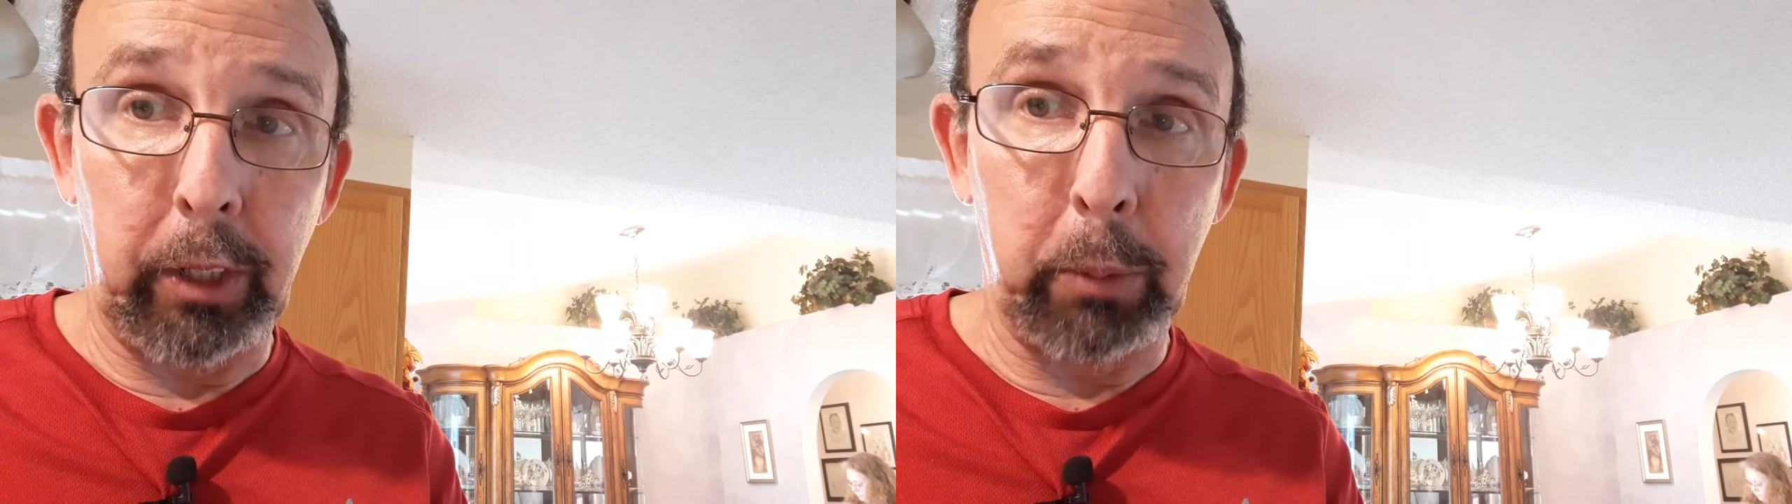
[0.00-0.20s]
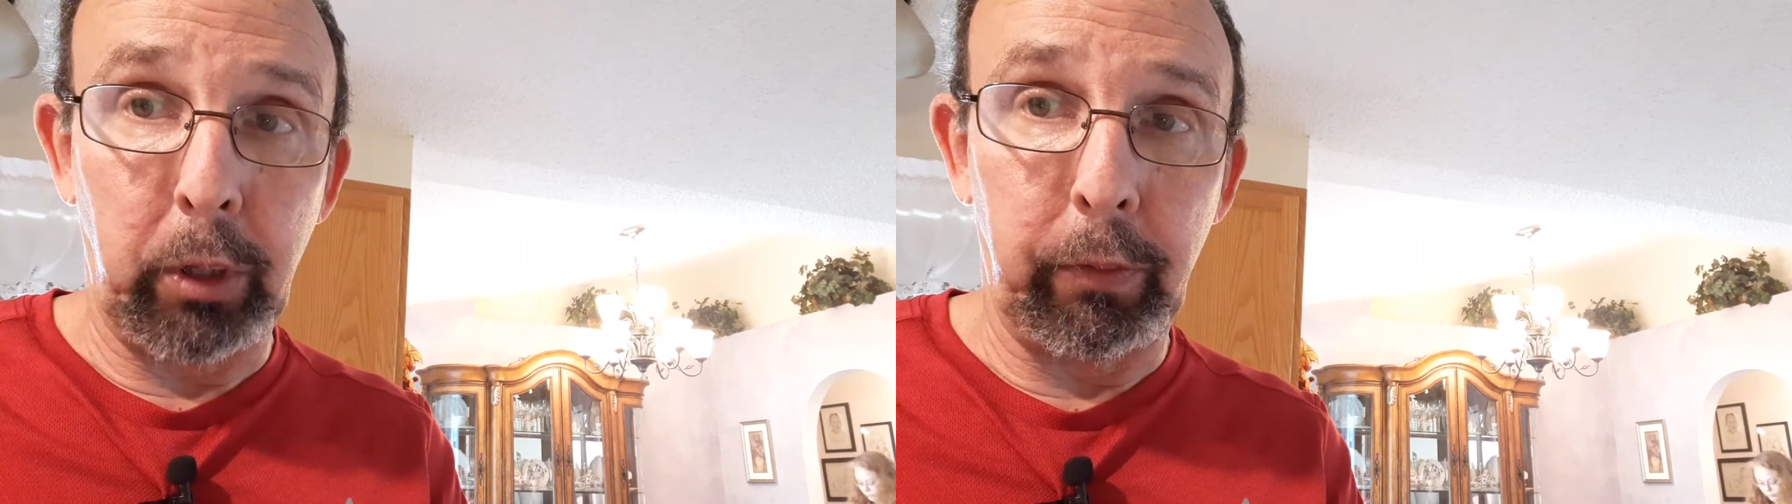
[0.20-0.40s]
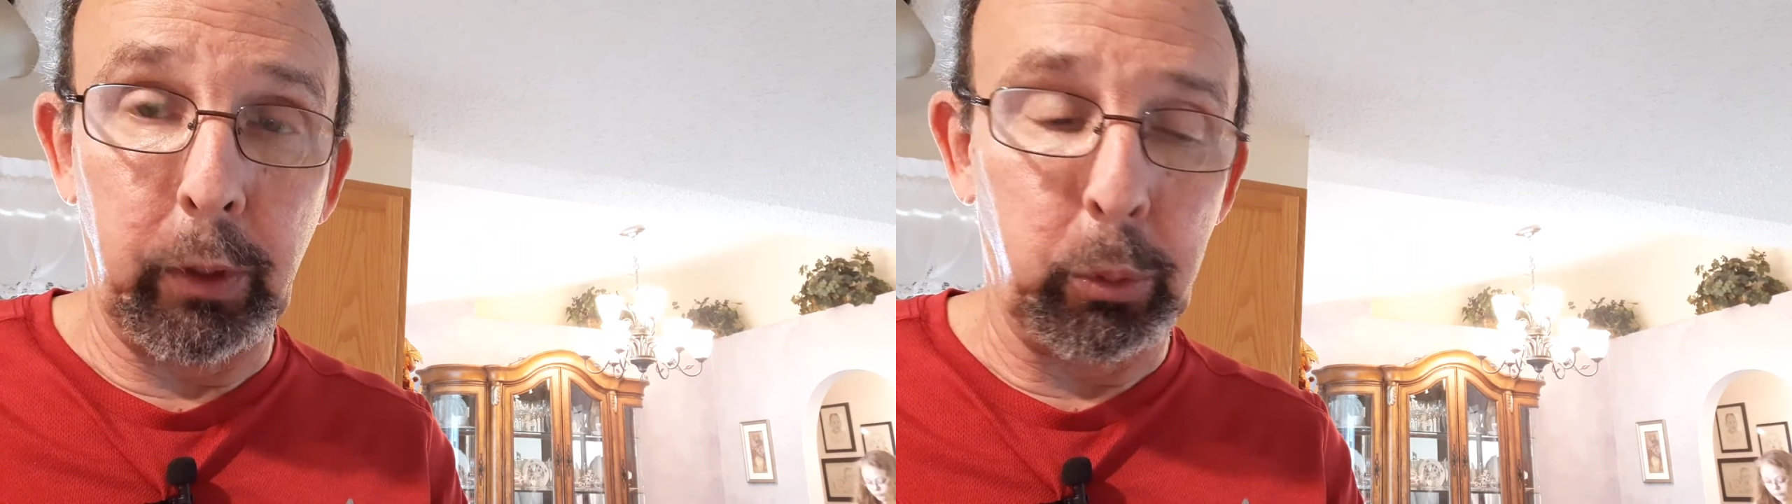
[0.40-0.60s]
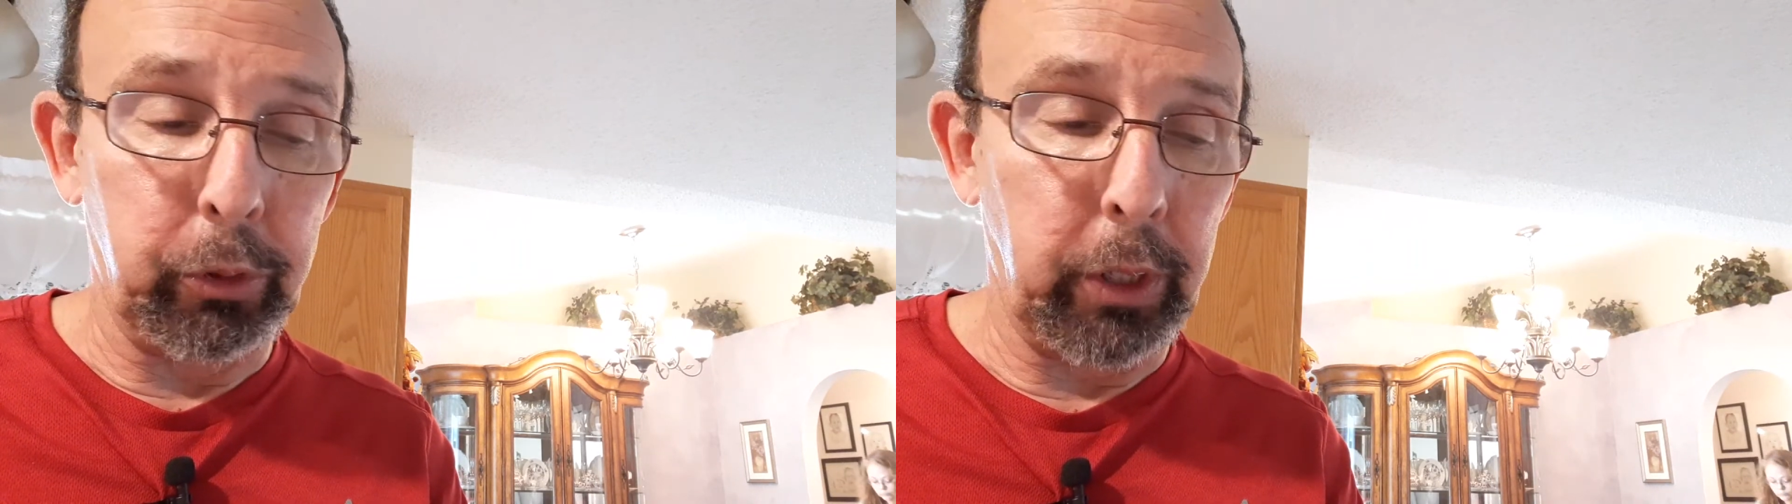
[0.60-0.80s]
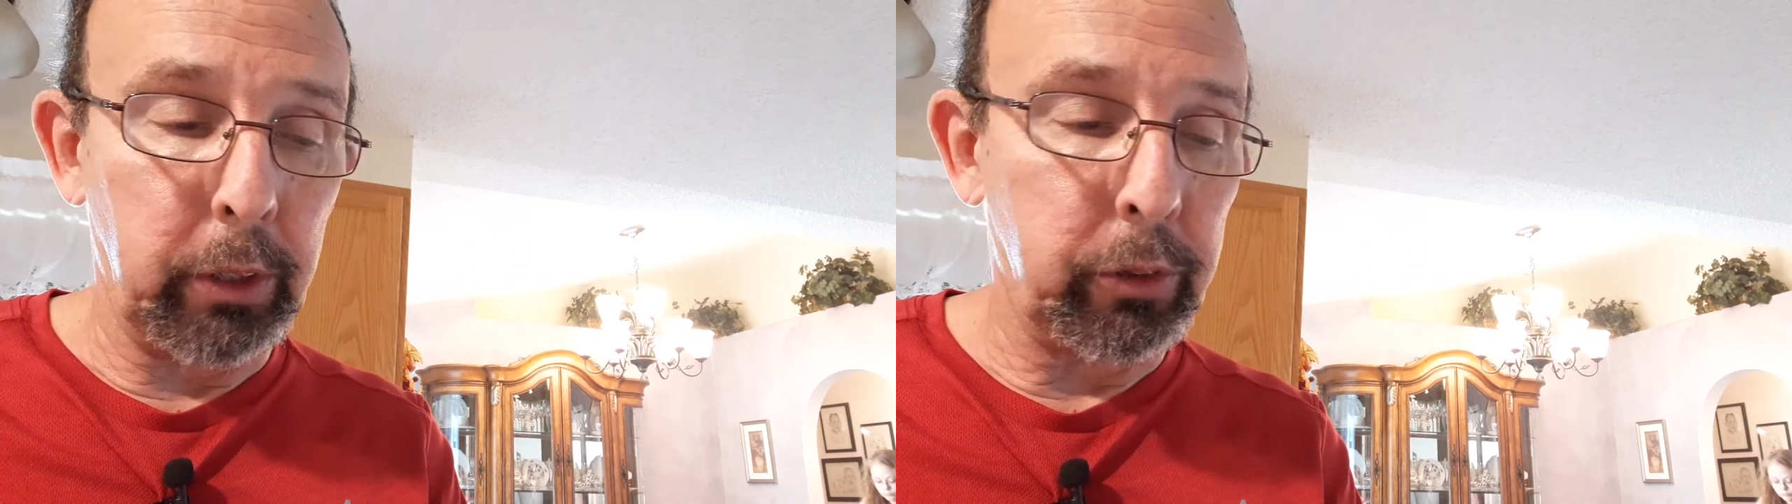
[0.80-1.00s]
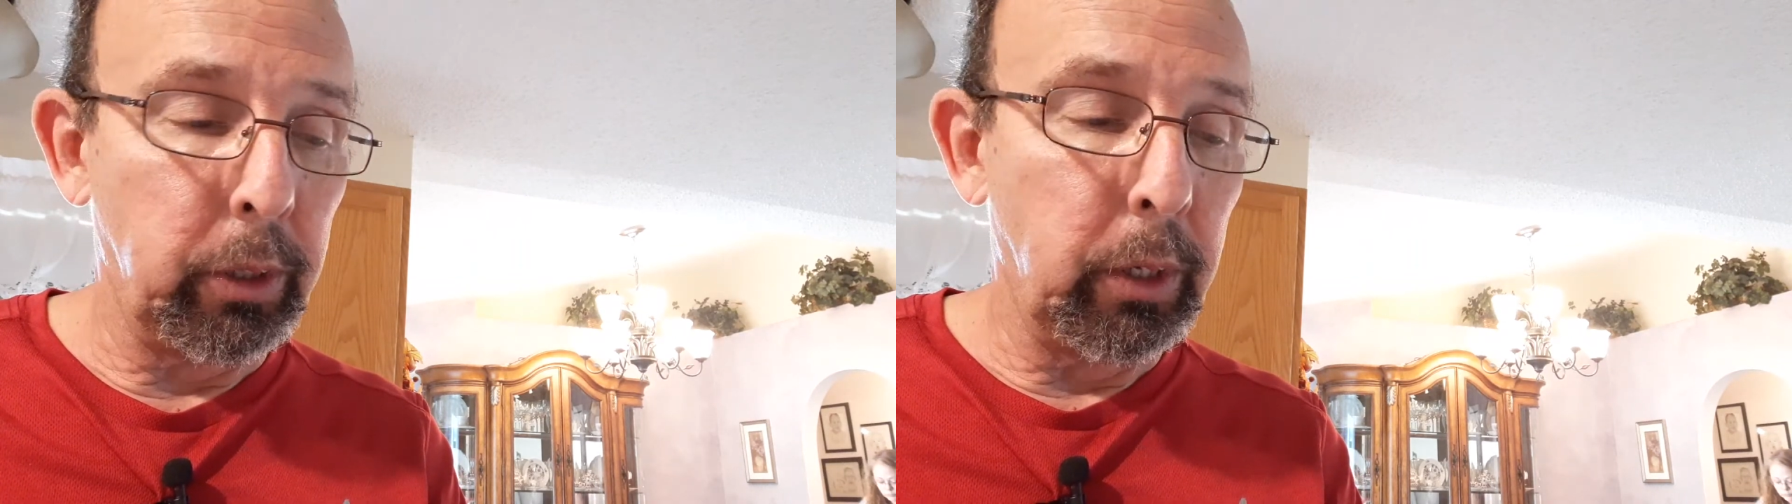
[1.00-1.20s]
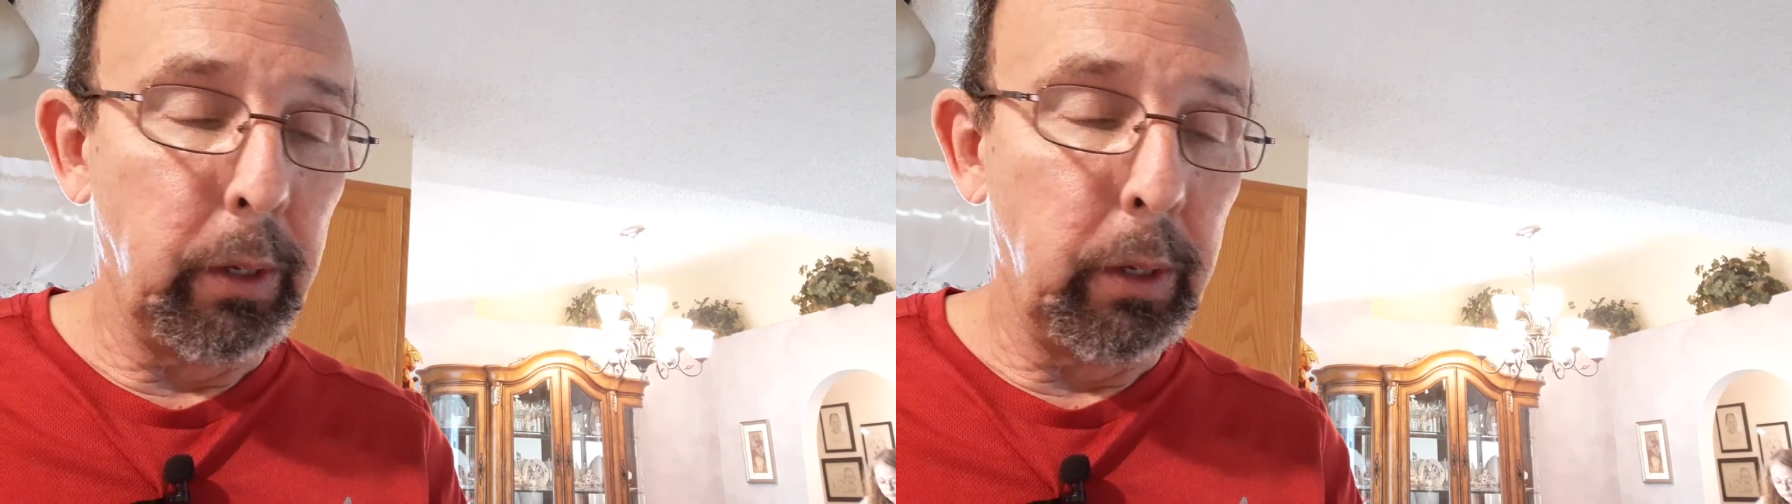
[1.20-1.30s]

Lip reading: times of equals is.